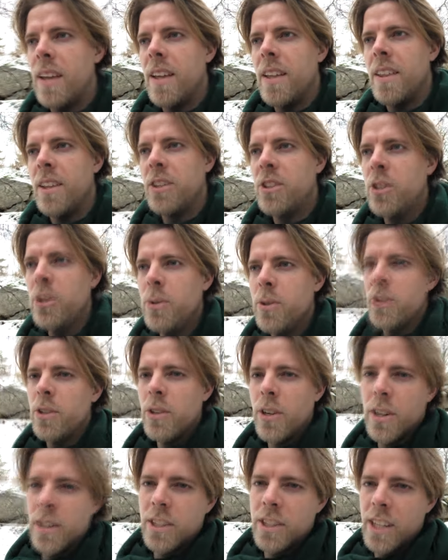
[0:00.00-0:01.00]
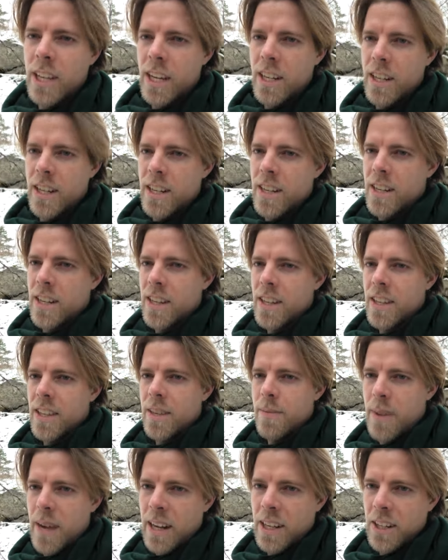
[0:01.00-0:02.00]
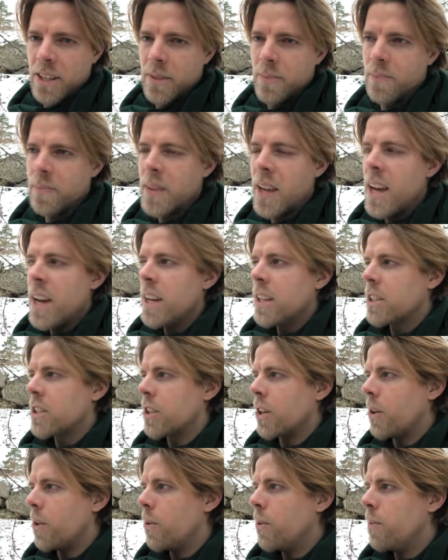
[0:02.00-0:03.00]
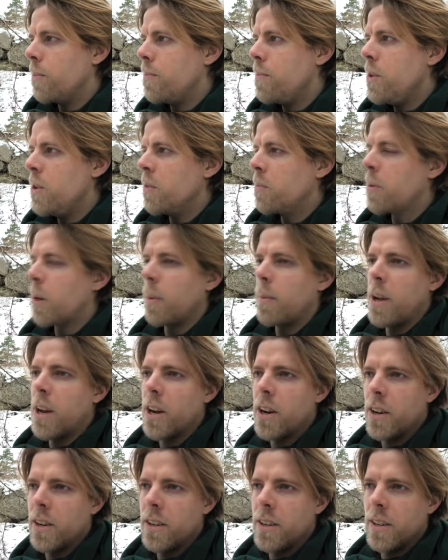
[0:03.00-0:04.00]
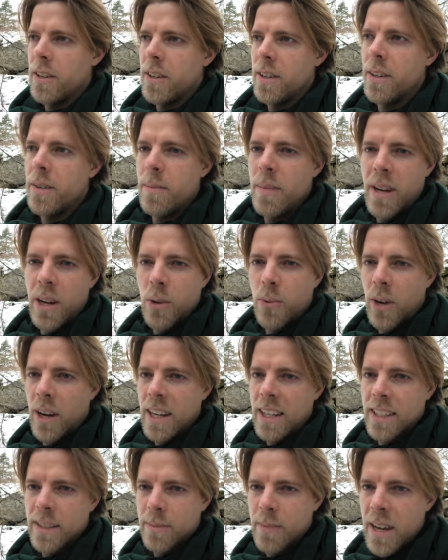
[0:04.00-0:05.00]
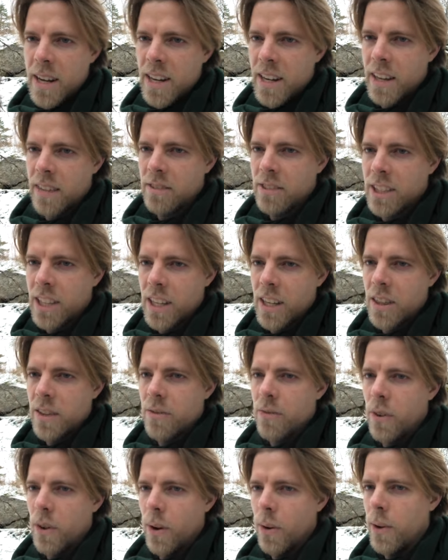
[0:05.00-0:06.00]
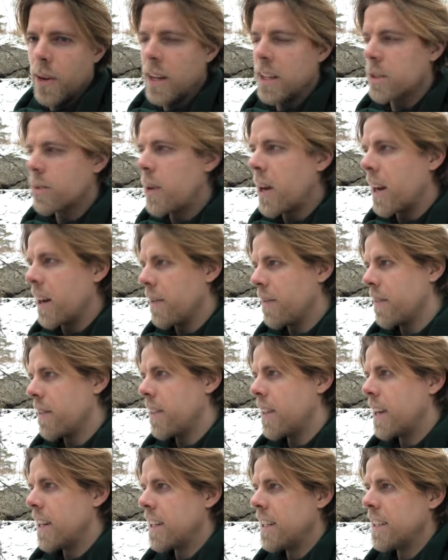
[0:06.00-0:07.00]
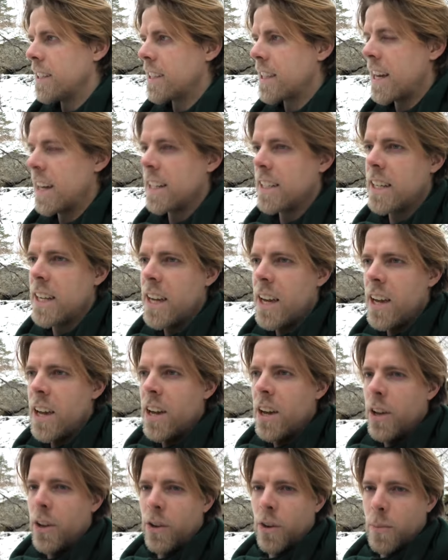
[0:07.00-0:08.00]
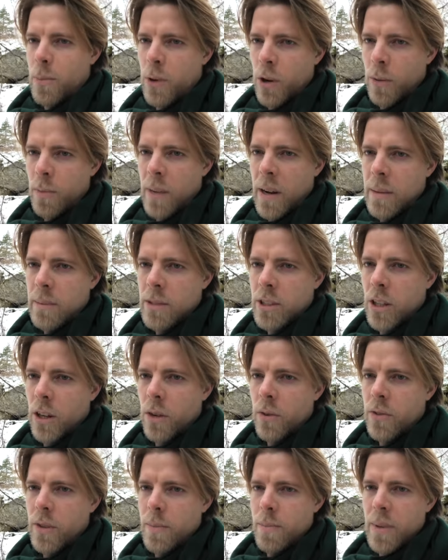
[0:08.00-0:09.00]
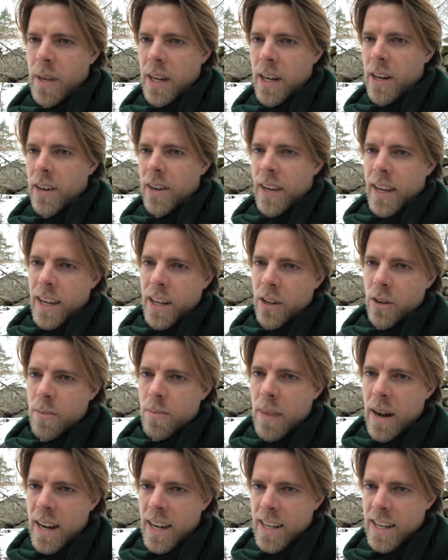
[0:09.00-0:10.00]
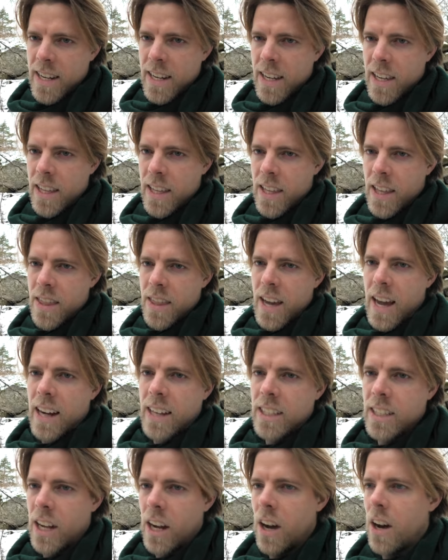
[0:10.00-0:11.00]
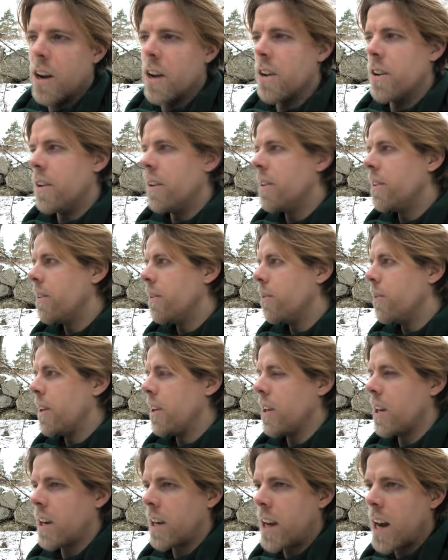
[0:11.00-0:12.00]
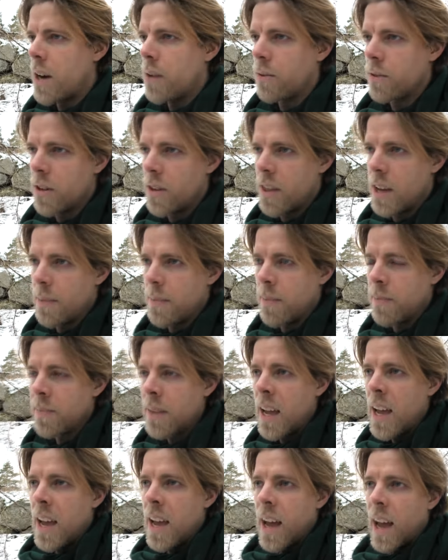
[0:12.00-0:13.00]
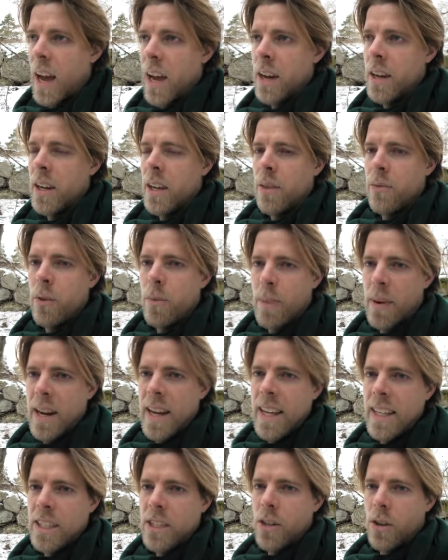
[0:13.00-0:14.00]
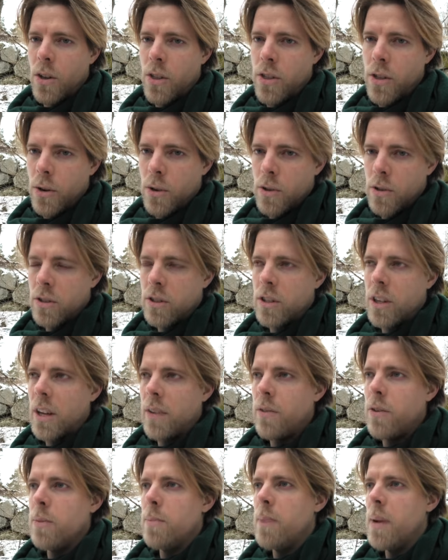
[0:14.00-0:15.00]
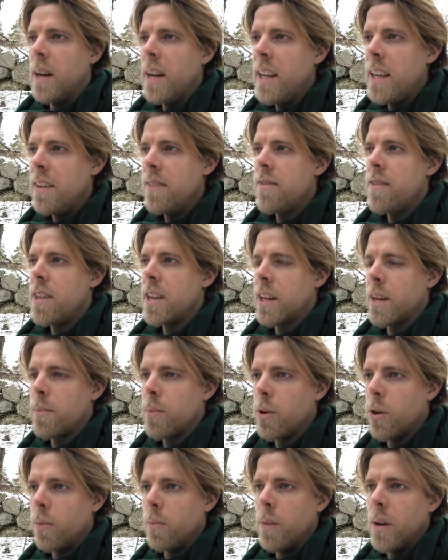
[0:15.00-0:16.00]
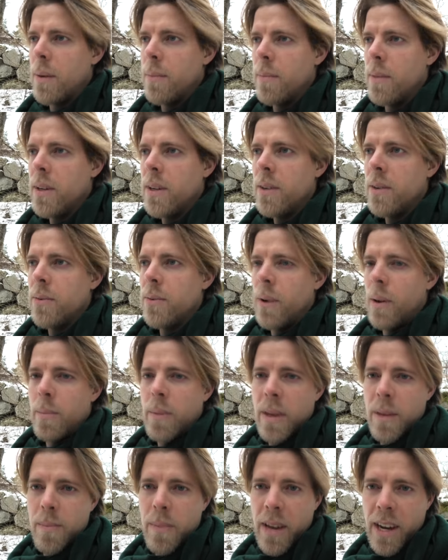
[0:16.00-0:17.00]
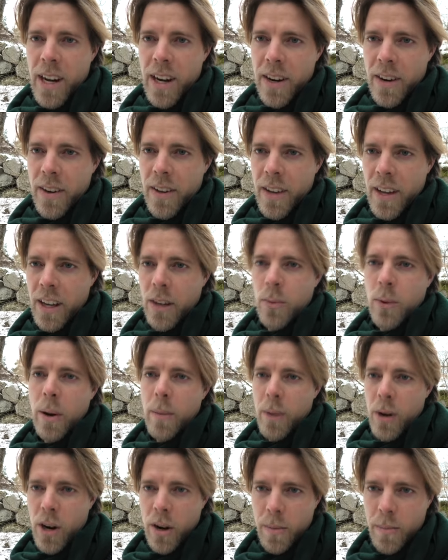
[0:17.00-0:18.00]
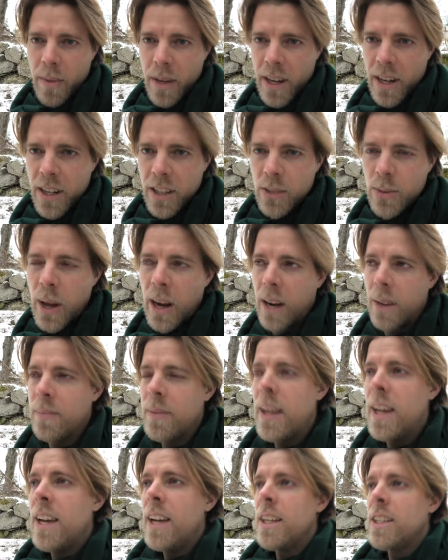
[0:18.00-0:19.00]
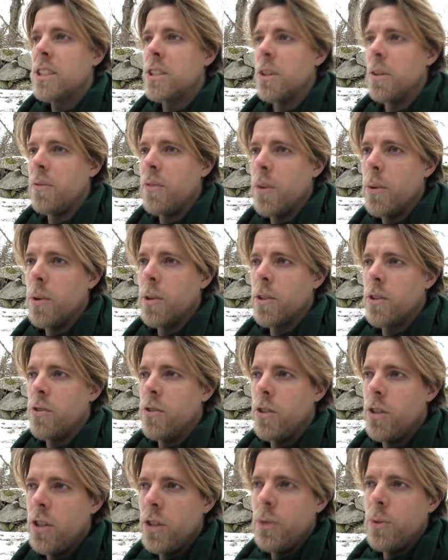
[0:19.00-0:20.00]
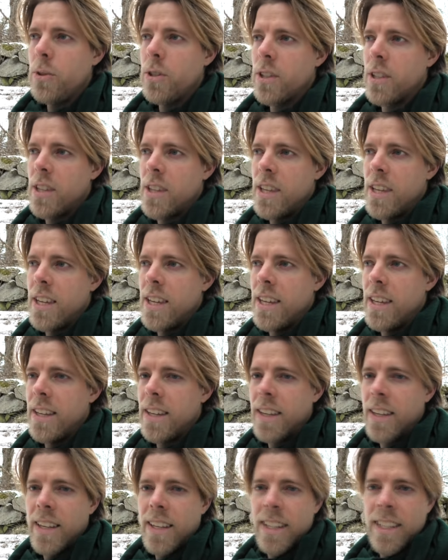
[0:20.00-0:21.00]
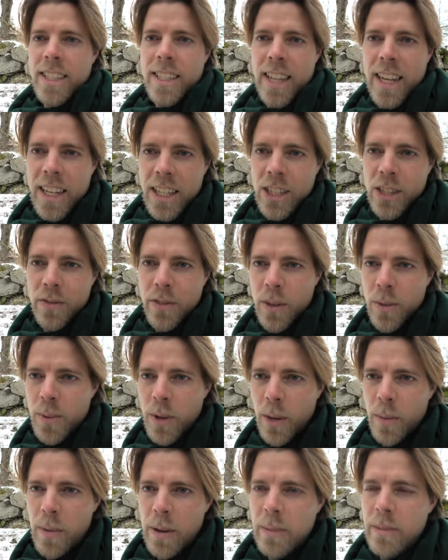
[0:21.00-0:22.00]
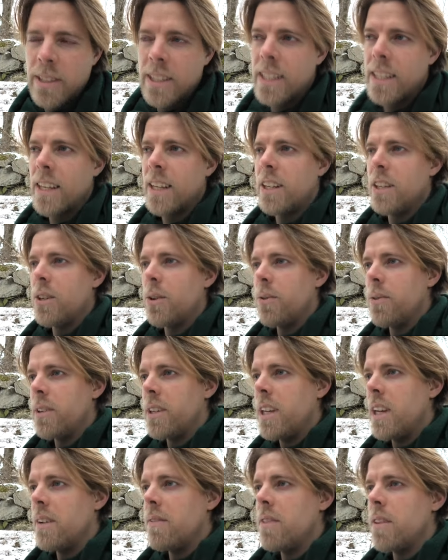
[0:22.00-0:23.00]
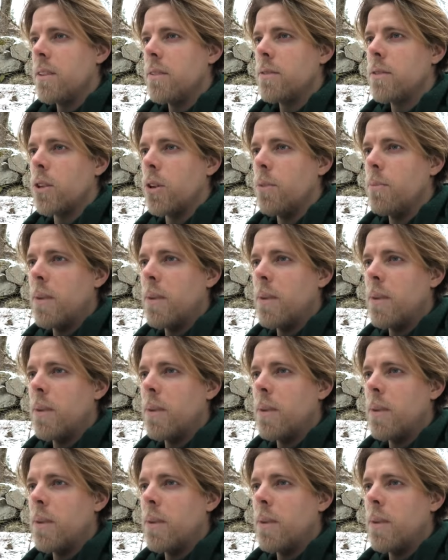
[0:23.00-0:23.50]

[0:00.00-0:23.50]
the sooner you understand it, the better. So you've probably heard many wise men have said the following as well, and that is that your problems are often bigger in your mind than they actually are when you encounter them. And if you place your thoughts, if you believe that a problem will be bigger, it will become bigger as well. So if you want to reduce the size of your problems, don't give them so